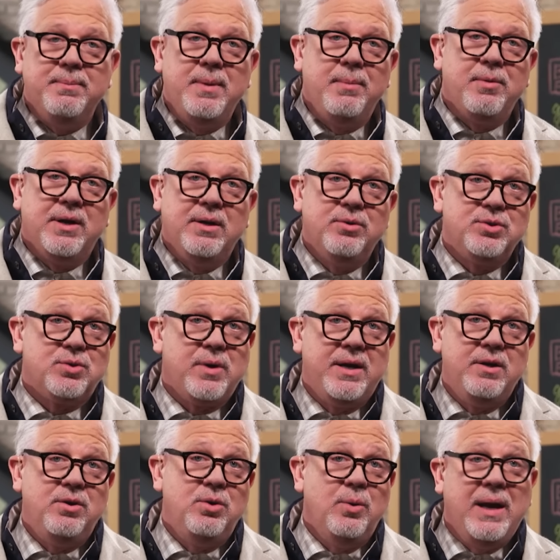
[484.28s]
memory who's
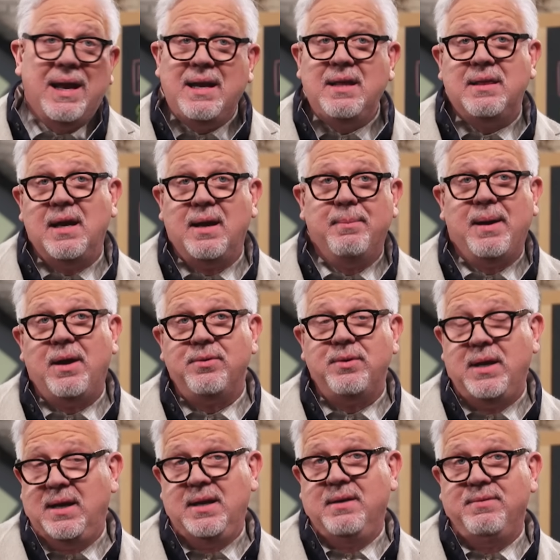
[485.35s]
tried to do anything about
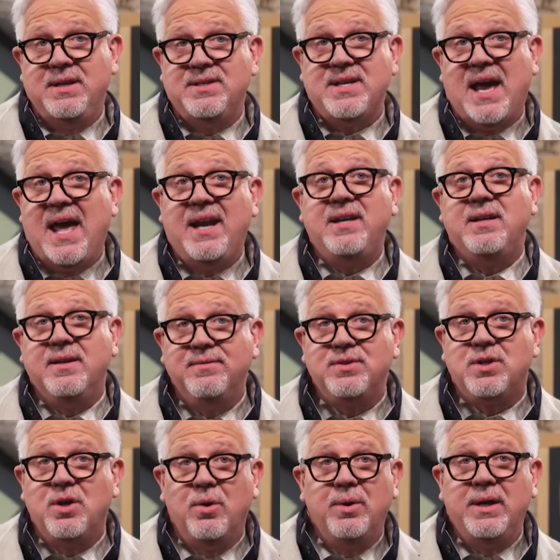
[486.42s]
any of these
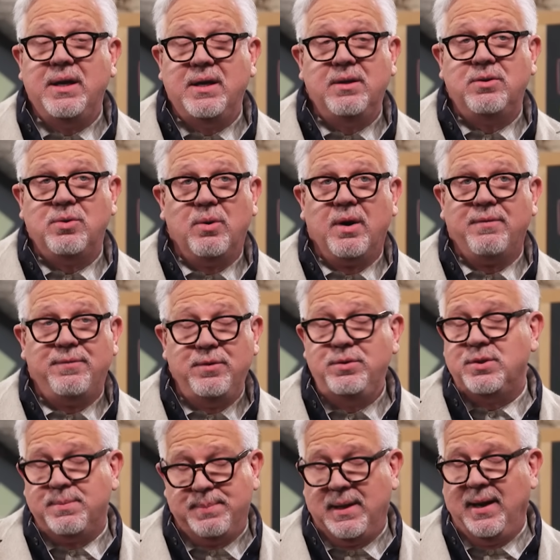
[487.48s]
additives going into our
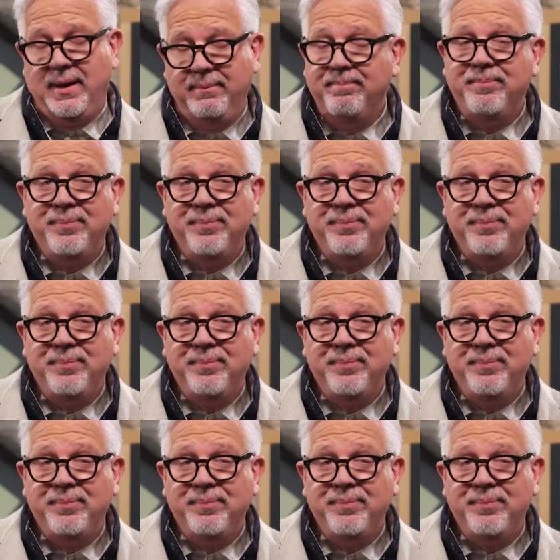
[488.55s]
food supply.